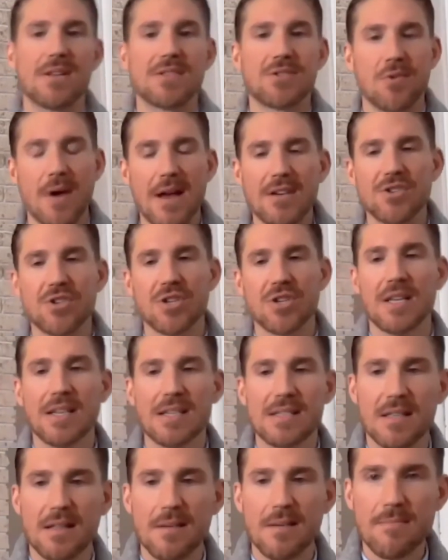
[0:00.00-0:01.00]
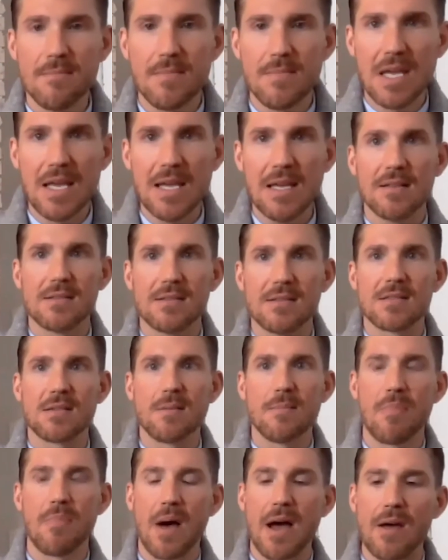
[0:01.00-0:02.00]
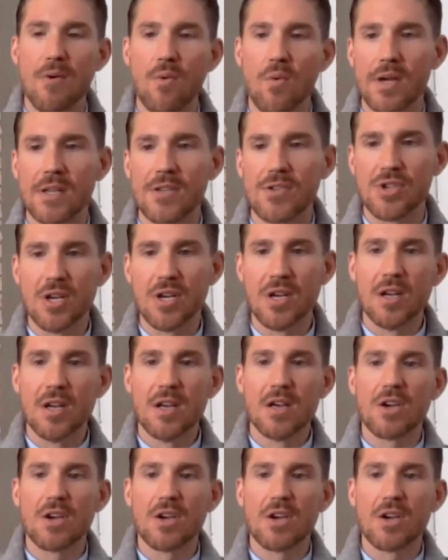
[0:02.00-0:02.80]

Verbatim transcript: resurrection is the means by which